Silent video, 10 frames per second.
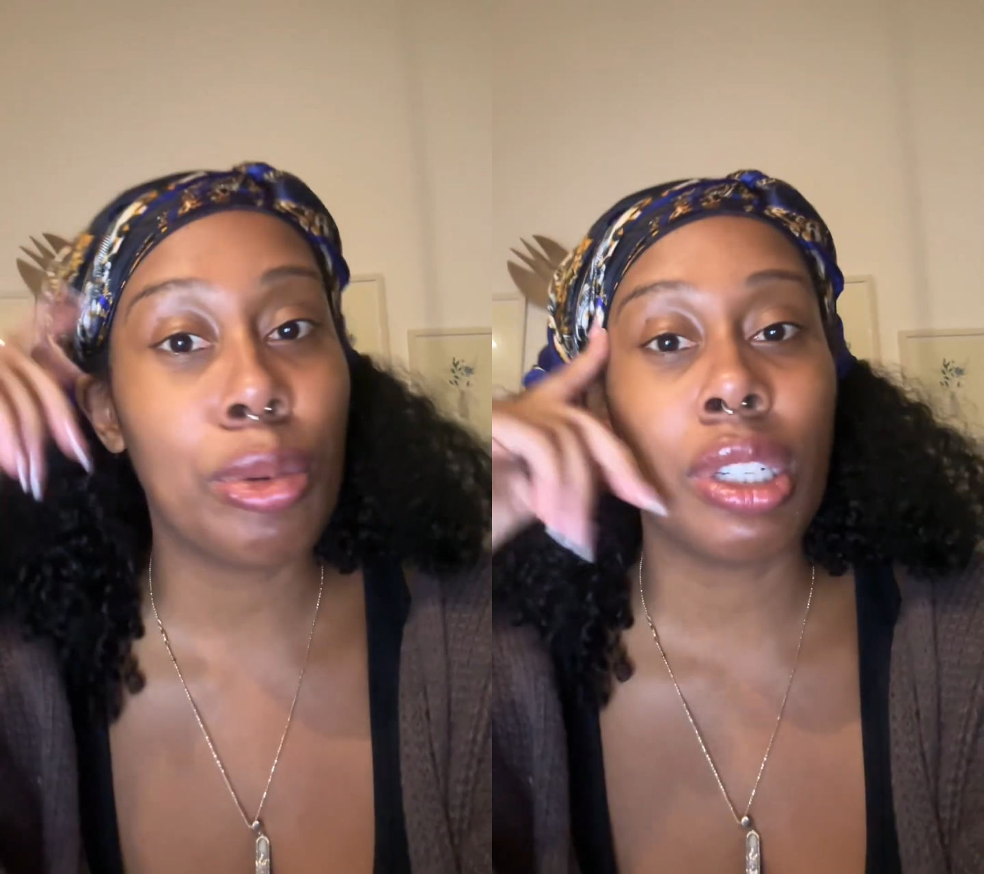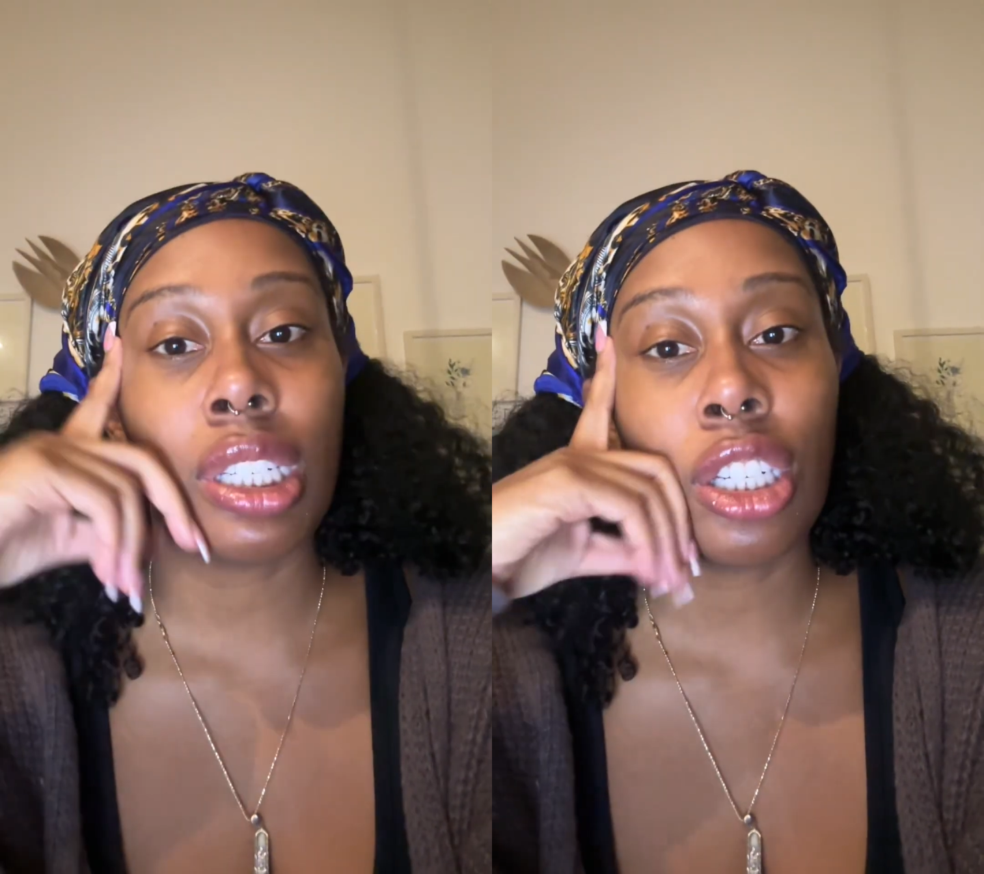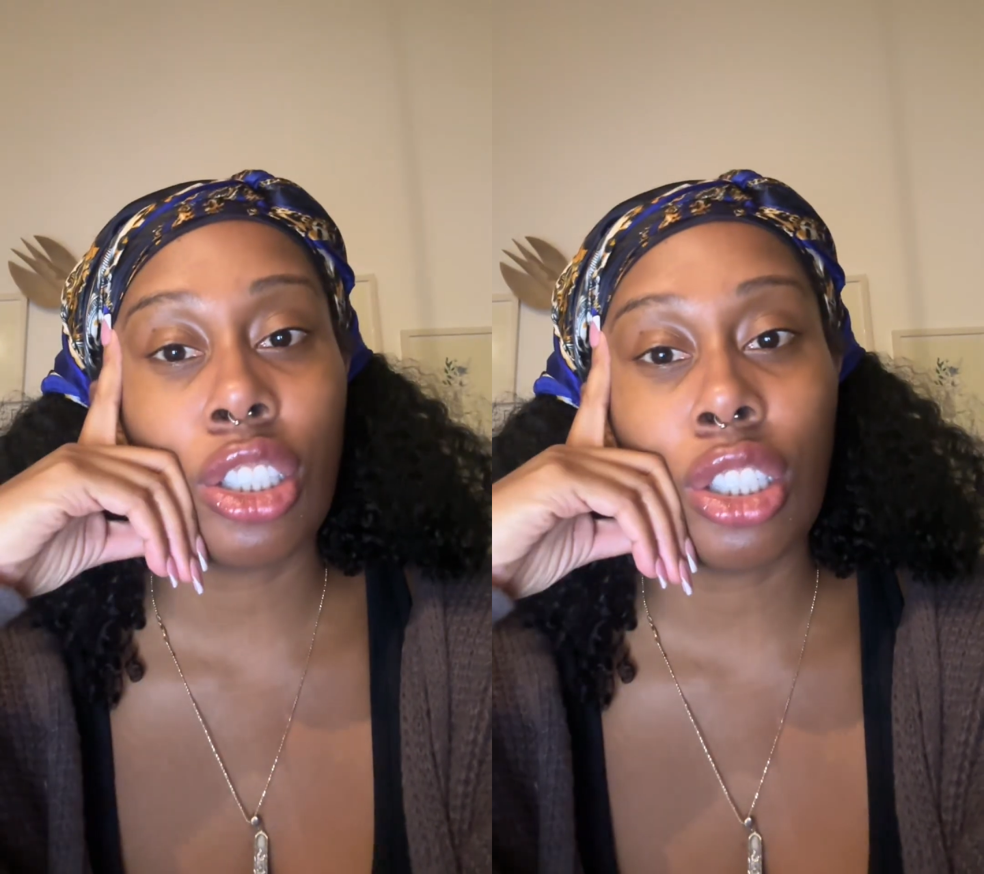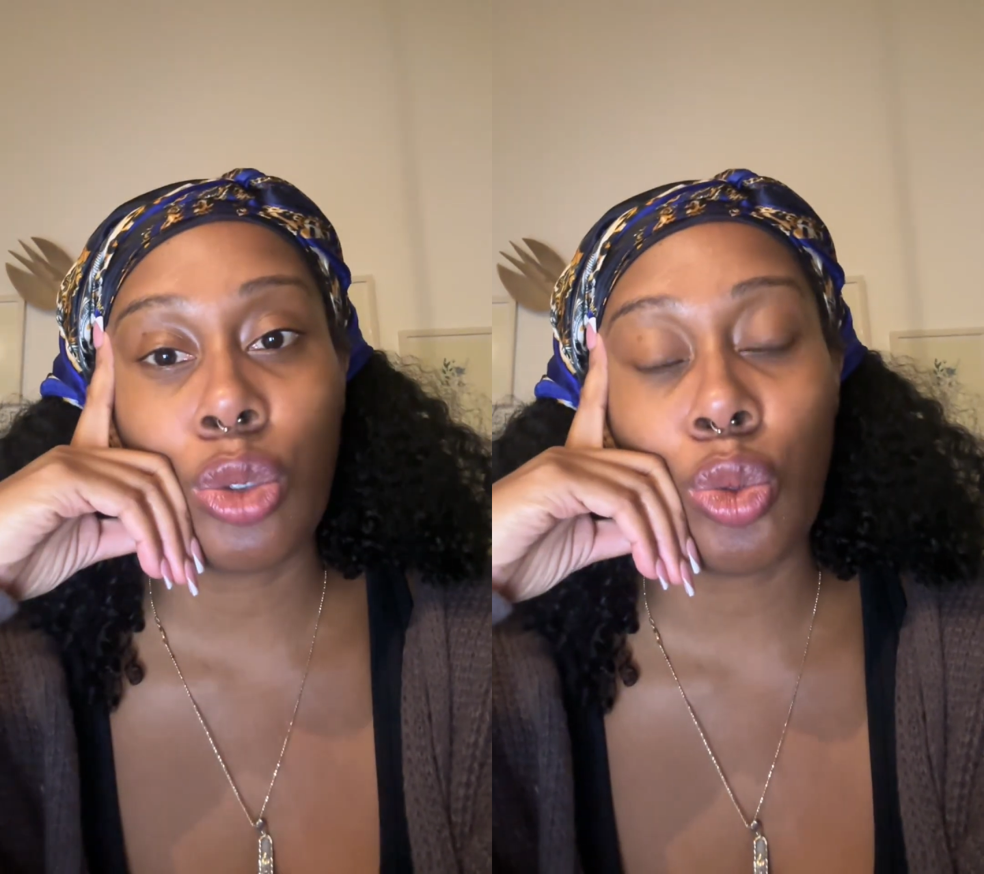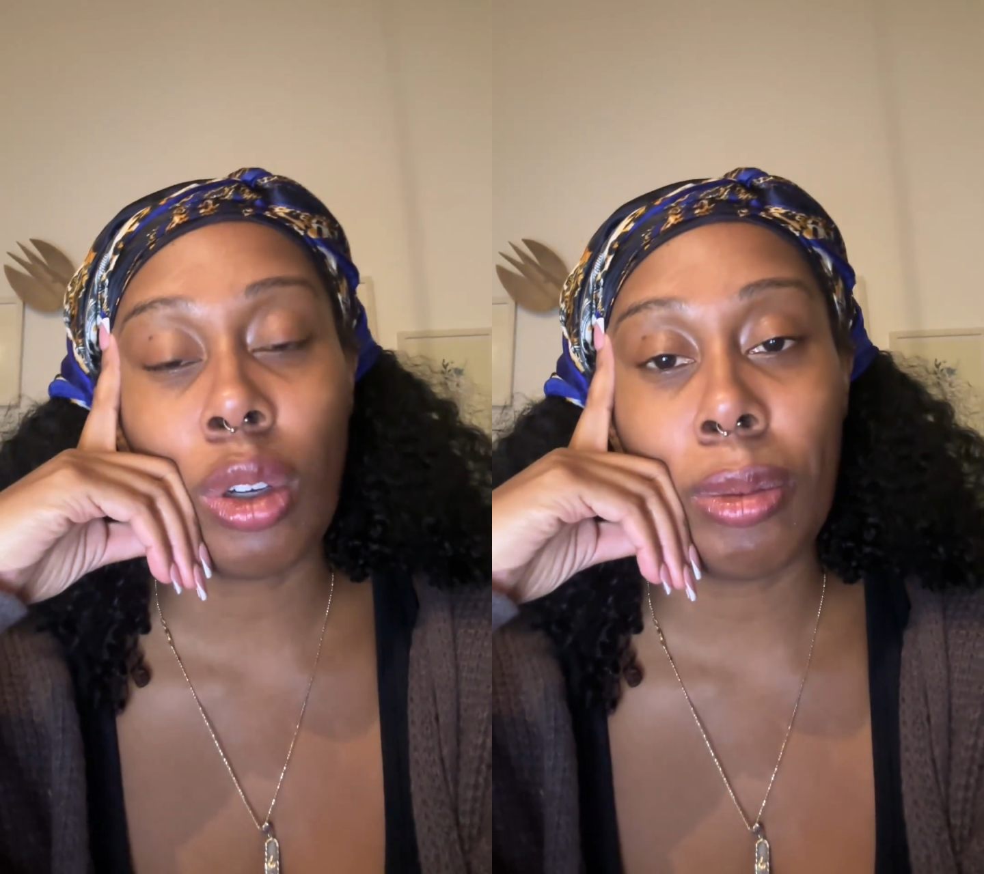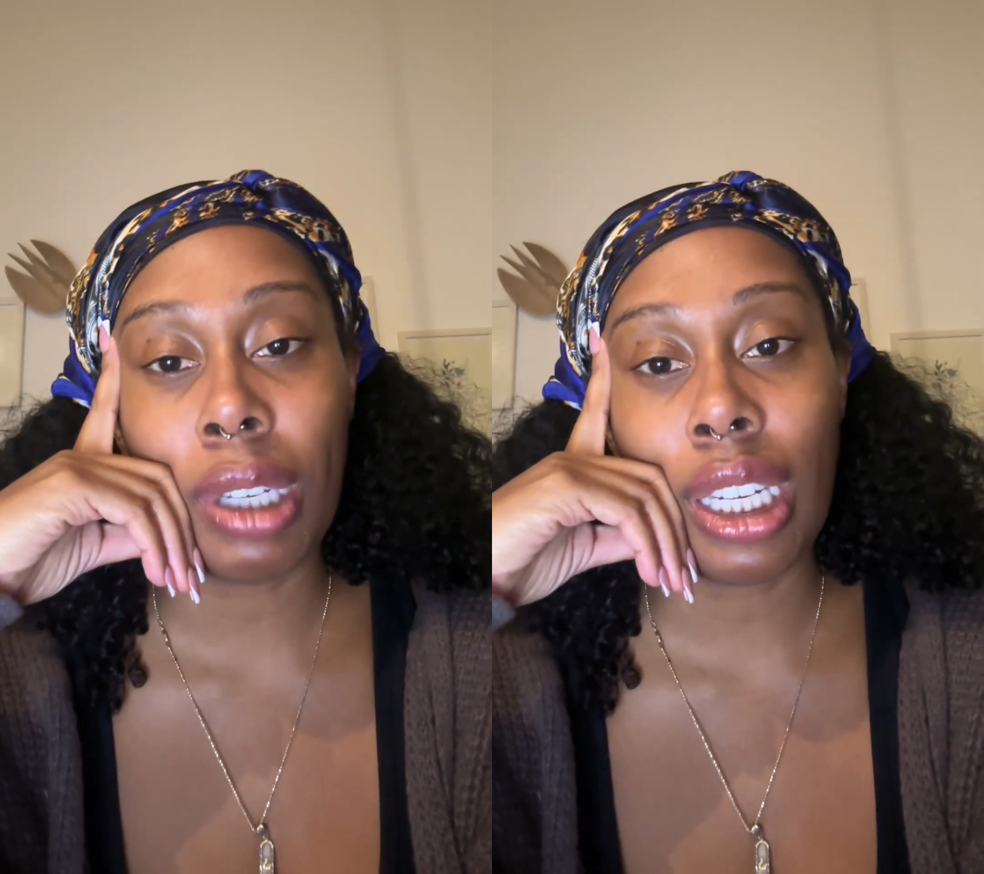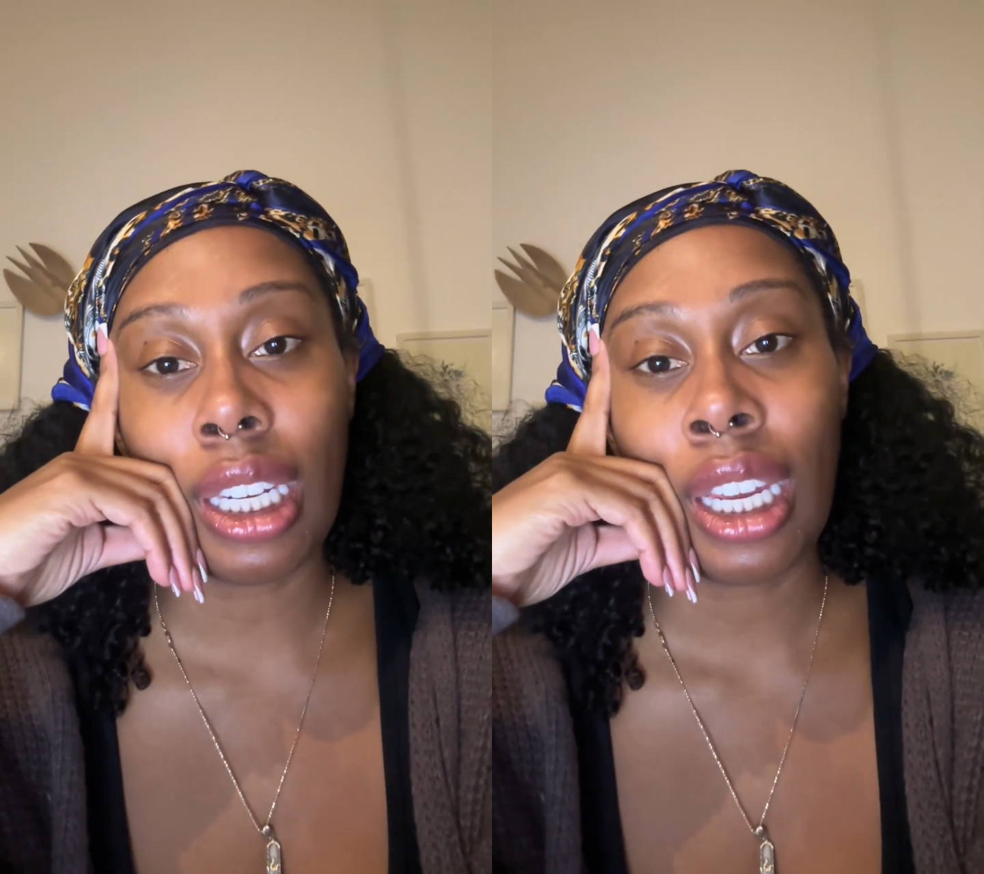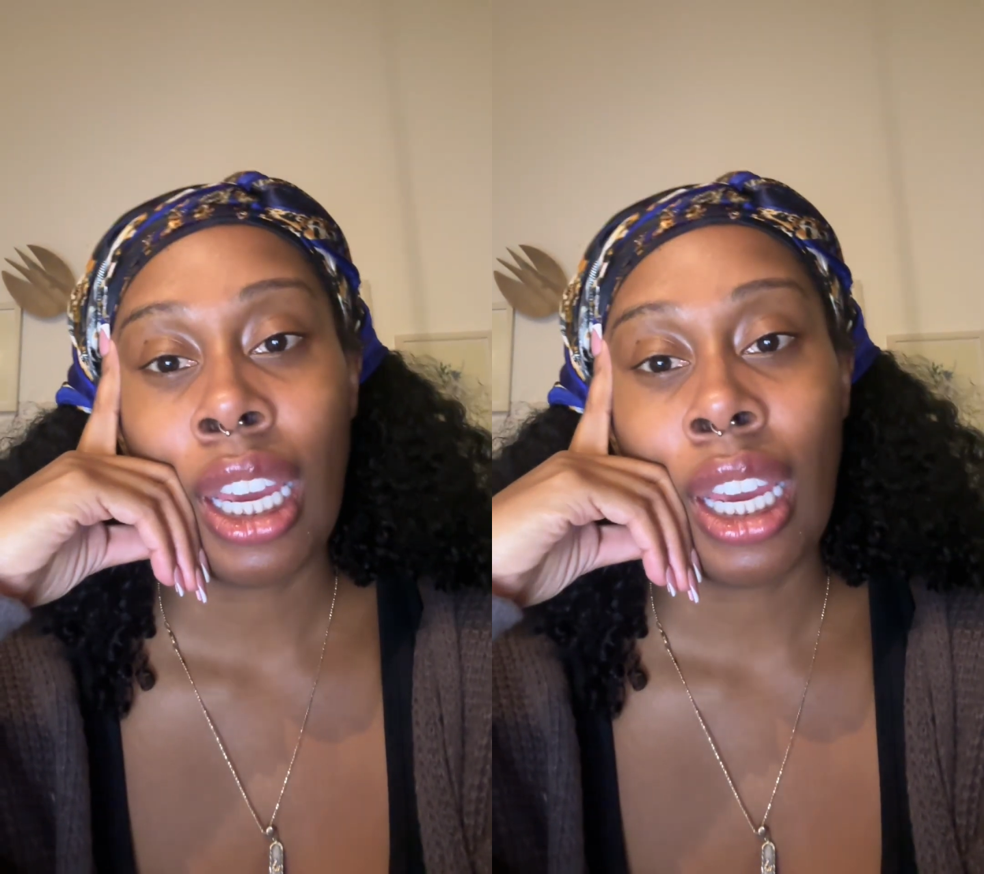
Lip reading: procedures will be